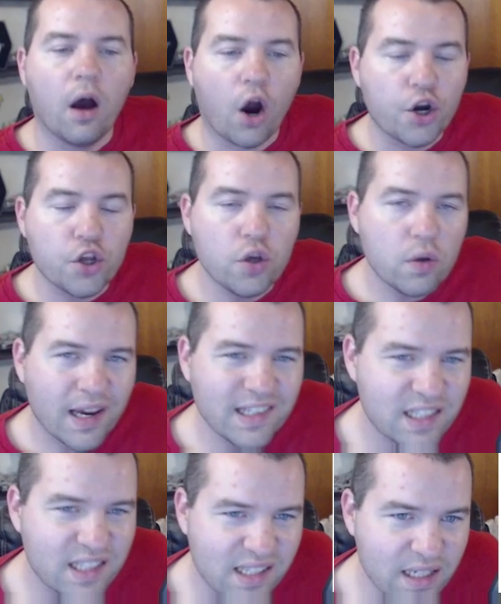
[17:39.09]
Are you
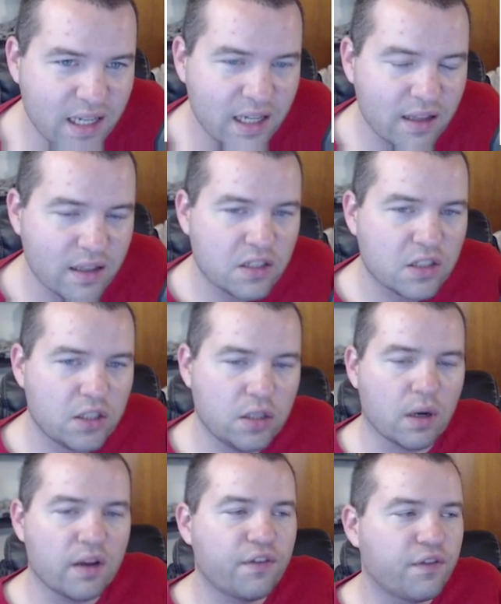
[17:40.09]
guys seeing this
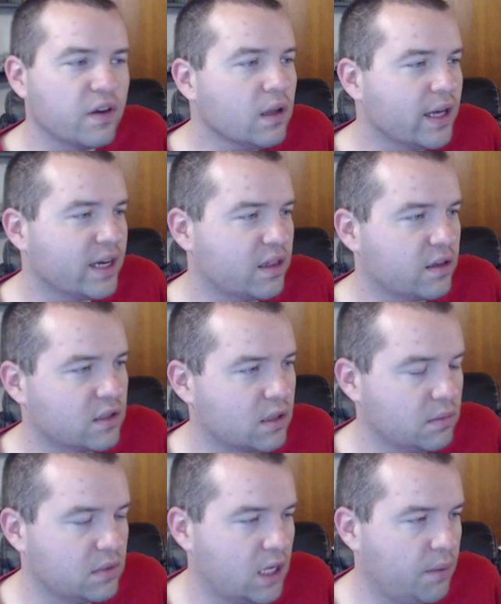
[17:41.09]
too? I feel like there's
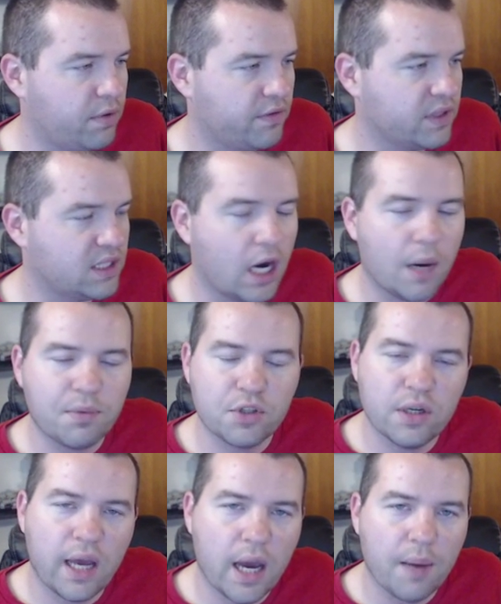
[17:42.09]
some type of
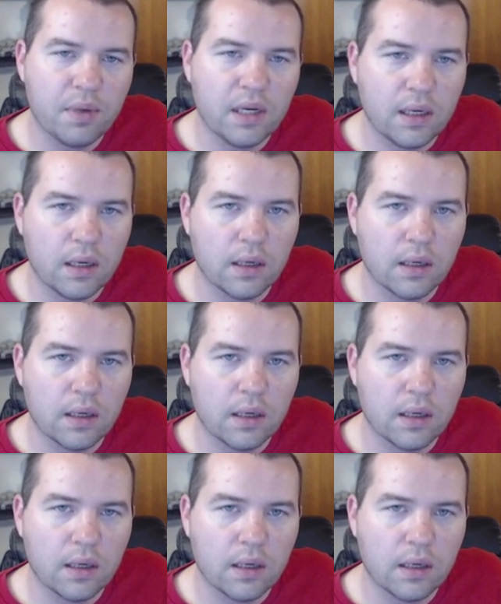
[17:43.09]
adoption happening.